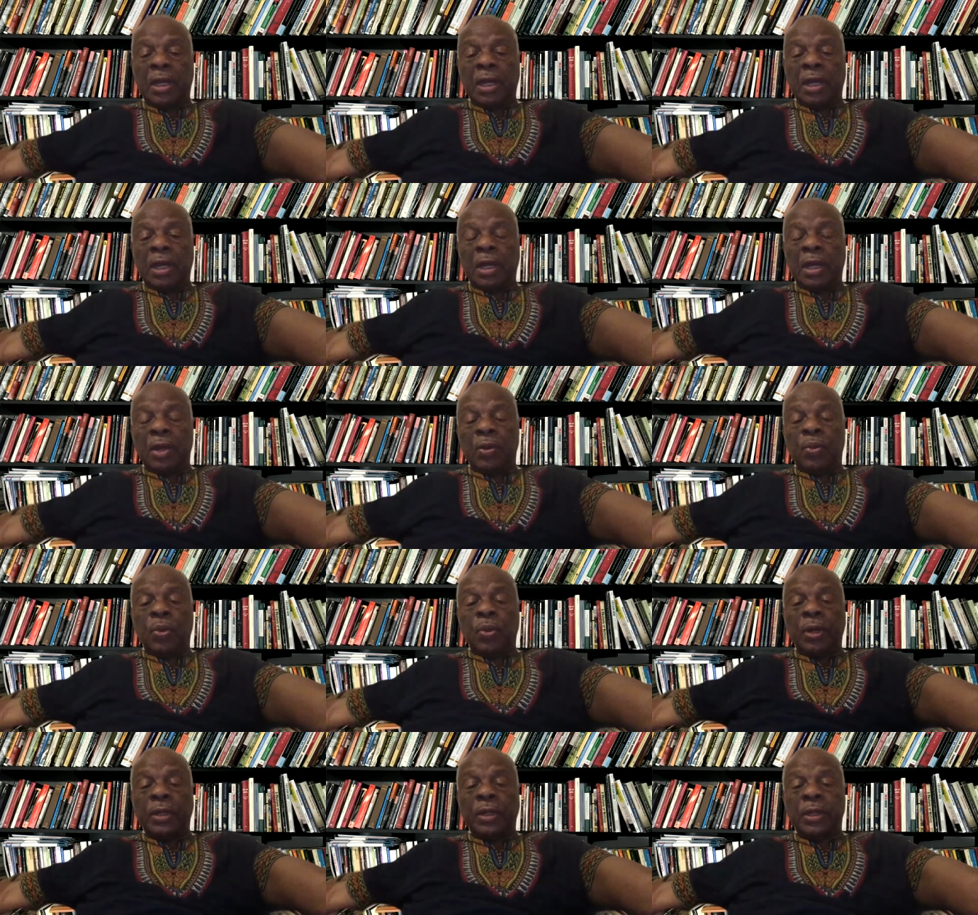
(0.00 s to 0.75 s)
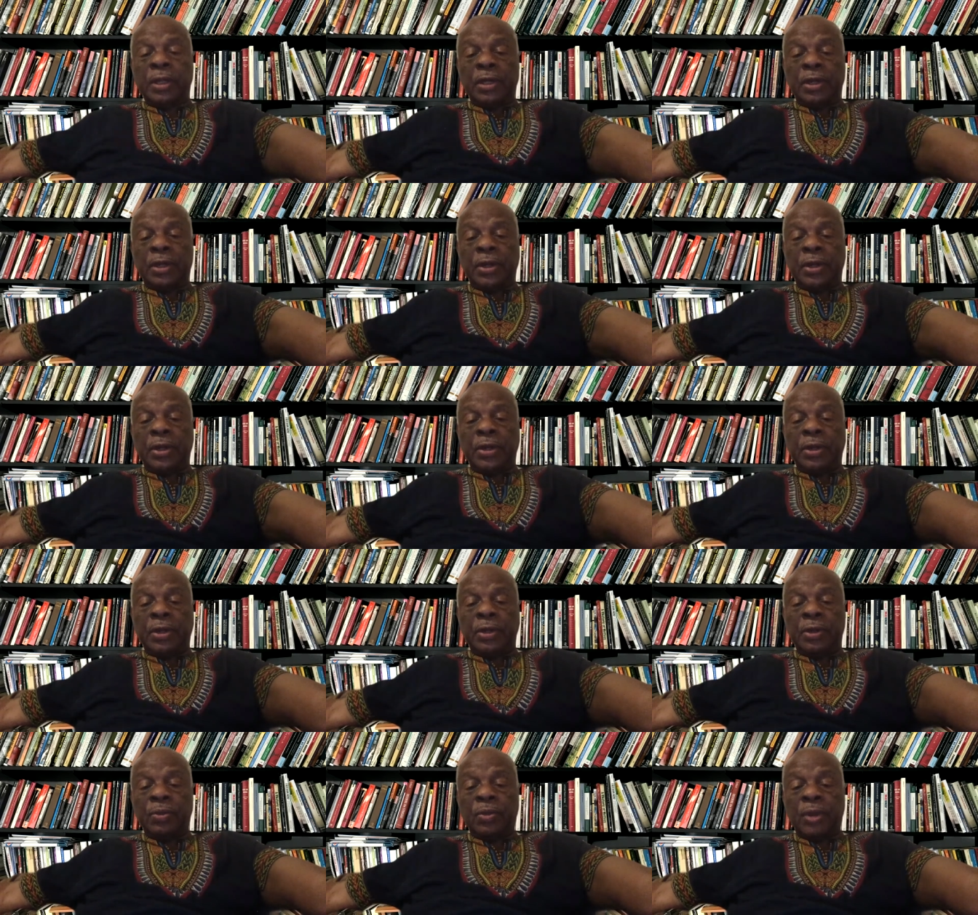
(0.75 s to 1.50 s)
what occurred
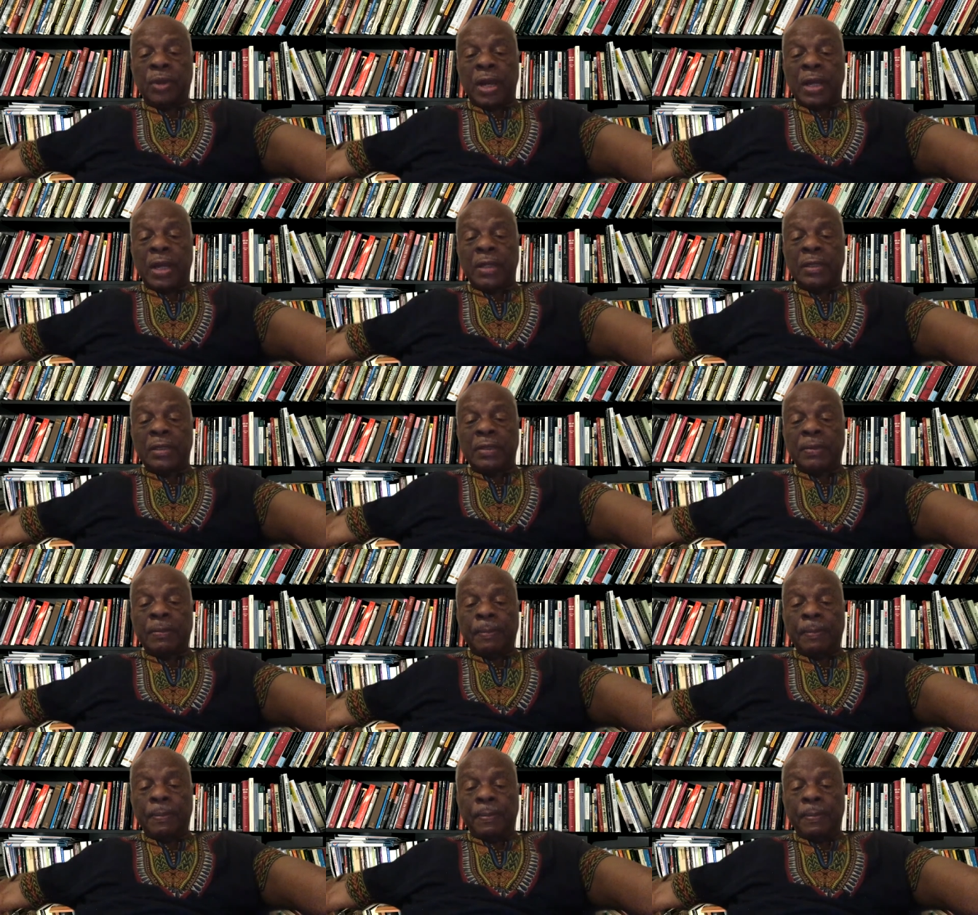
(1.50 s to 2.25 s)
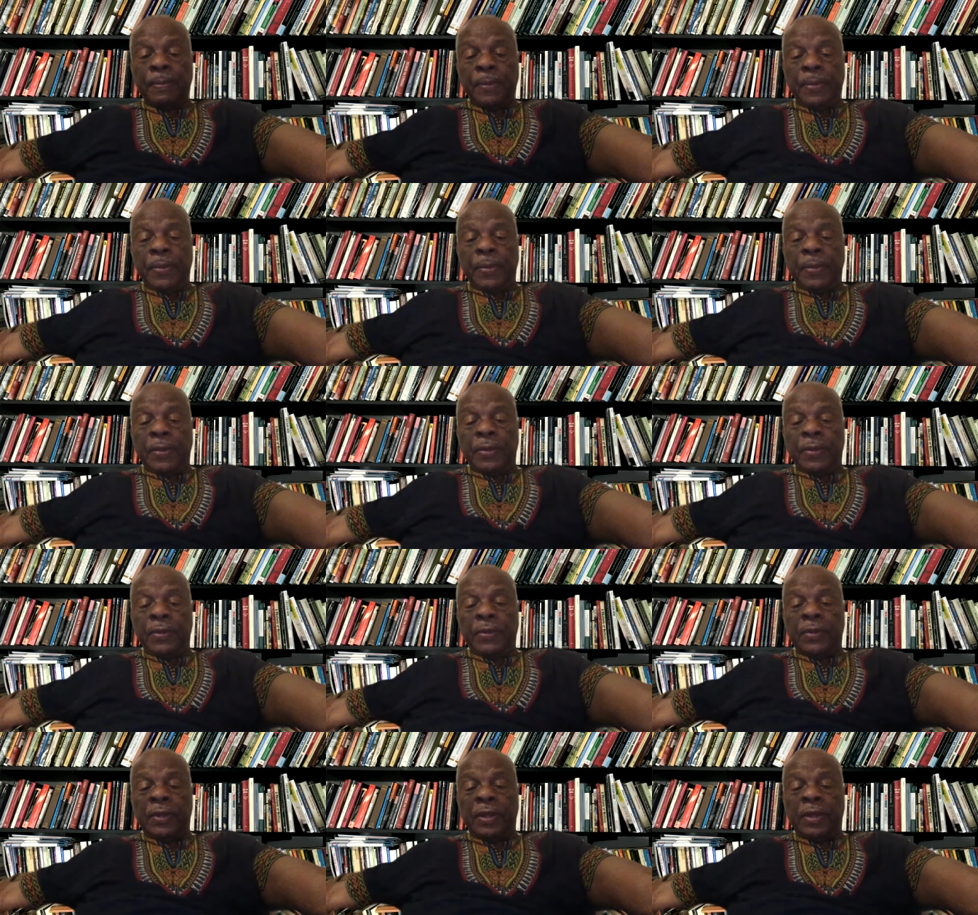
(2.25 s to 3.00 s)
was
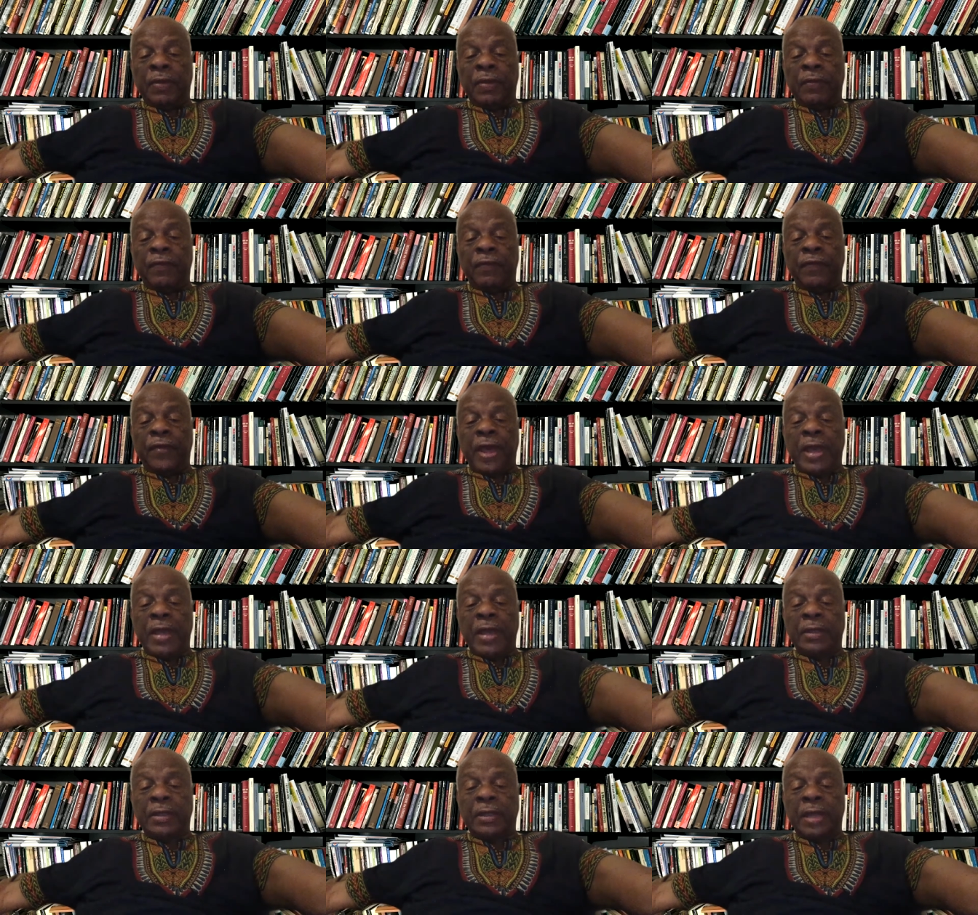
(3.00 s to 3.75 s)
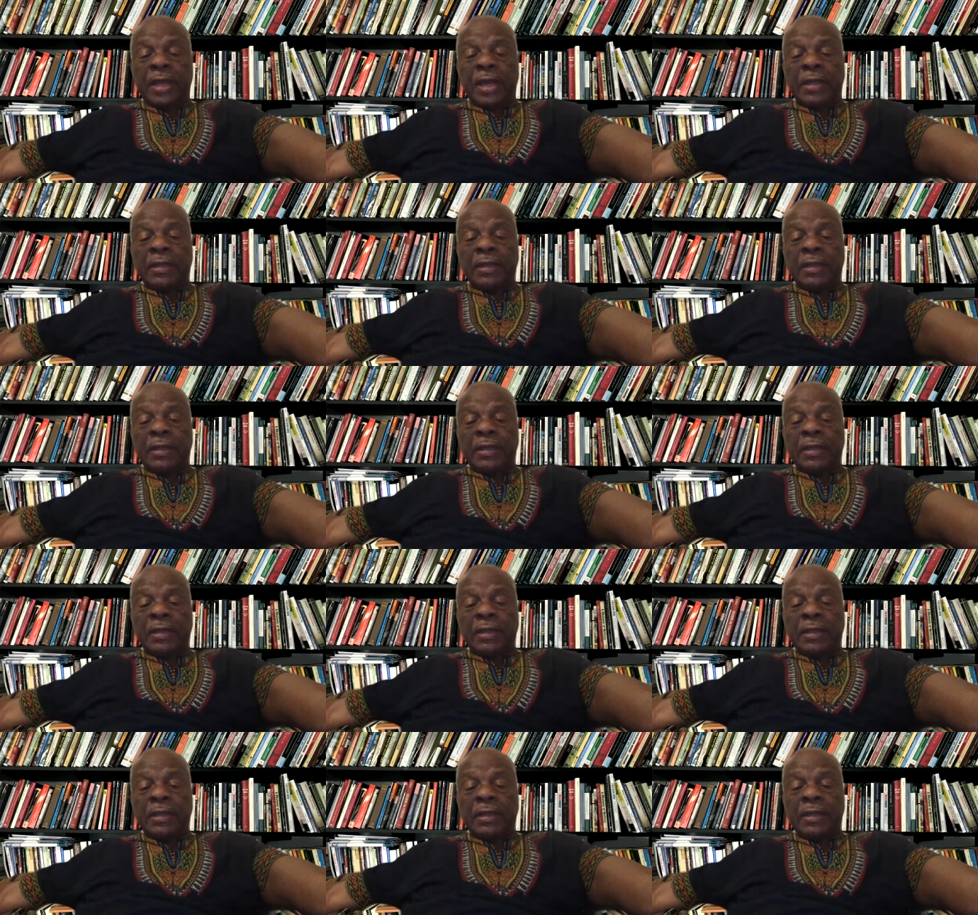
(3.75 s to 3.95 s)
the fact that